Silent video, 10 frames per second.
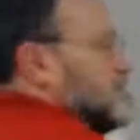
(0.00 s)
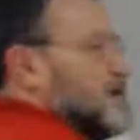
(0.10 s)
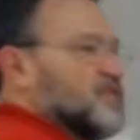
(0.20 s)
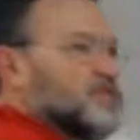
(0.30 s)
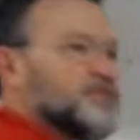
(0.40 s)
to
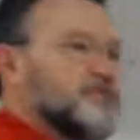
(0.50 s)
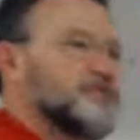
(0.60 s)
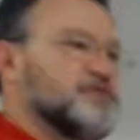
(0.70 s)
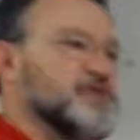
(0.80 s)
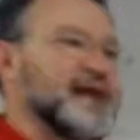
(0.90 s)
make them
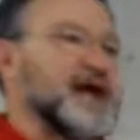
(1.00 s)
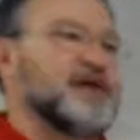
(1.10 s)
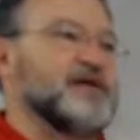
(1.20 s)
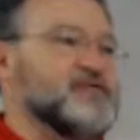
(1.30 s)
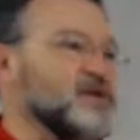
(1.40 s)
free-floating
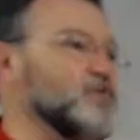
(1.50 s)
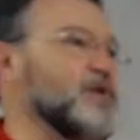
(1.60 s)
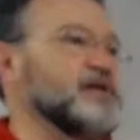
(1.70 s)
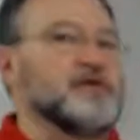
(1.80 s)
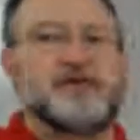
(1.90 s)
ions in
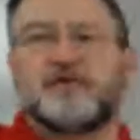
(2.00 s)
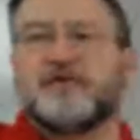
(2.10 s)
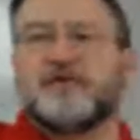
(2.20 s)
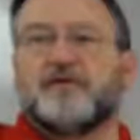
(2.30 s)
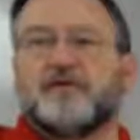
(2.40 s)
water.
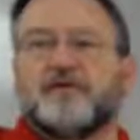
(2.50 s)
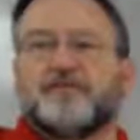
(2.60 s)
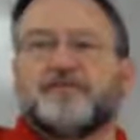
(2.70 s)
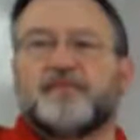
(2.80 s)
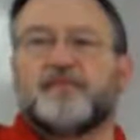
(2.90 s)

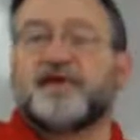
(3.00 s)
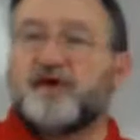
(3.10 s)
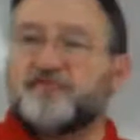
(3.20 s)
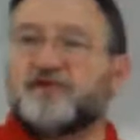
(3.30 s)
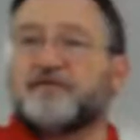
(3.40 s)
And
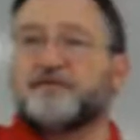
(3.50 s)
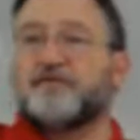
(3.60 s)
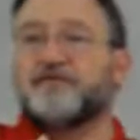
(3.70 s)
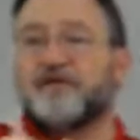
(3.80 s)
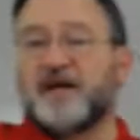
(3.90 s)
because they're now
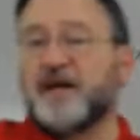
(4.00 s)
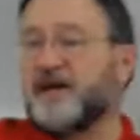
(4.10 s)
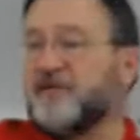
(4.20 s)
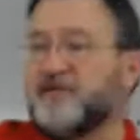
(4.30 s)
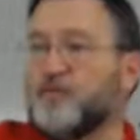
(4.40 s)
free-floating
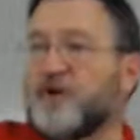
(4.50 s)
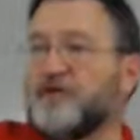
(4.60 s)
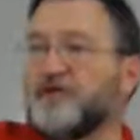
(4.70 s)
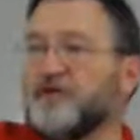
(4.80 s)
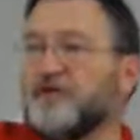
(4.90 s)
ions in
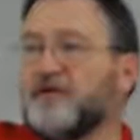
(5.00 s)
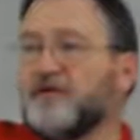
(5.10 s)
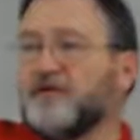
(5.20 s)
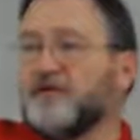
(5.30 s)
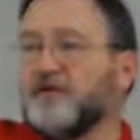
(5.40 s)
water,
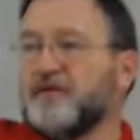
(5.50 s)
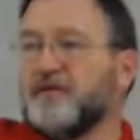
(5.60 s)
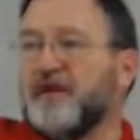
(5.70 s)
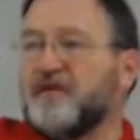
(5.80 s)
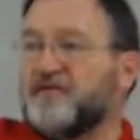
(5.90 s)

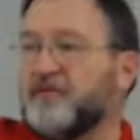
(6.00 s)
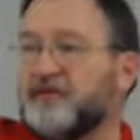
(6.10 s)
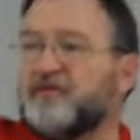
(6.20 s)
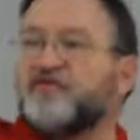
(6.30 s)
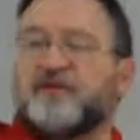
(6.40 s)
they have the
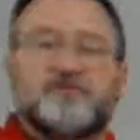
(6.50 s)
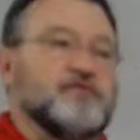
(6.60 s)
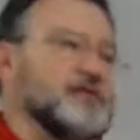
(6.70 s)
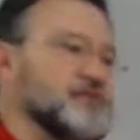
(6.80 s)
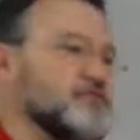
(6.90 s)
ability to
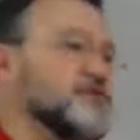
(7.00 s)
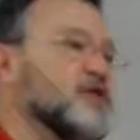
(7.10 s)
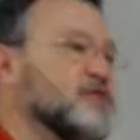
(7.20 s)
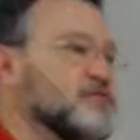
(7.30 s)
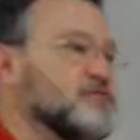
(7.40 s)
transfer electrical
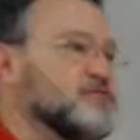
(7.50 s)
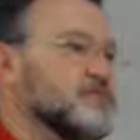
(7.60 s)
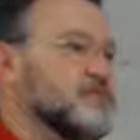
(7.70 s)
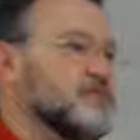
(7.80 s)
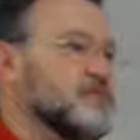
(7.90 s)
charge.
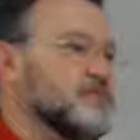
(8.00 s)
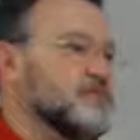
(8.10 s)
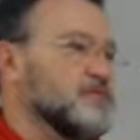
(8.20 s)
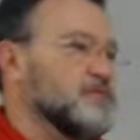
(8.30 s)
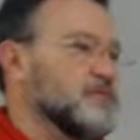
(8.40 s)

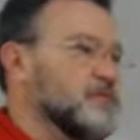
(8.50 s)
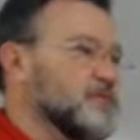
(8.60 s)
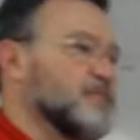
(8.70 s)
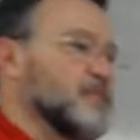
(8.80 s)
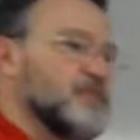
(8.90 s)

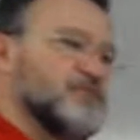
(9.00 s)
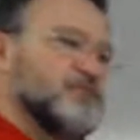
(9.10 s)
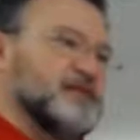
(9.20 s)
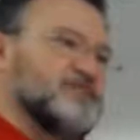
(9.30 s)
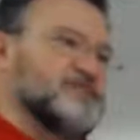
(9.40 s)
Remember,
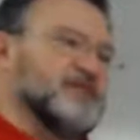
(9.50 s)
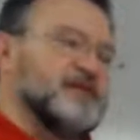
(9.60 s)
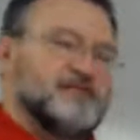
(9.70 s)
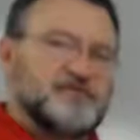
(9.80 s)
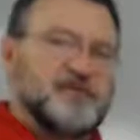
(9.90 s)
for
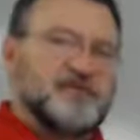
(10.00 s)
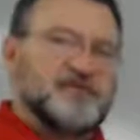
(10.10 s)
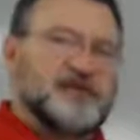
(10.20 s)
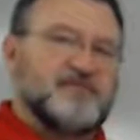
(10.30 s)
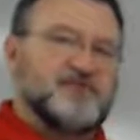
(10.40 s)
electricity to flow,
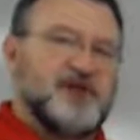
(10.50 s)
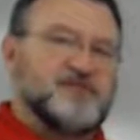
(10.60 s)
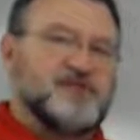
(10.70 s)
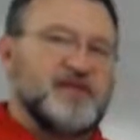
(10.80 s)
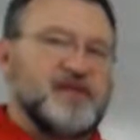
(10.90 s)
you've got to have
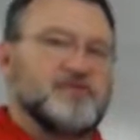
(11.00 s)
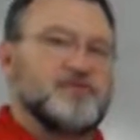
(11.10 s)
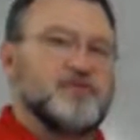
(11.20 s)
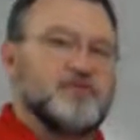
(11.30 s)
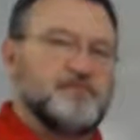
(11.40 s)
charges that
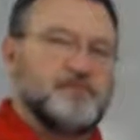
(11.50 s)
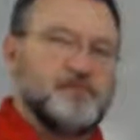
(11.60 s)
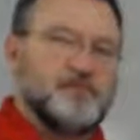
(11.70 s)
can move.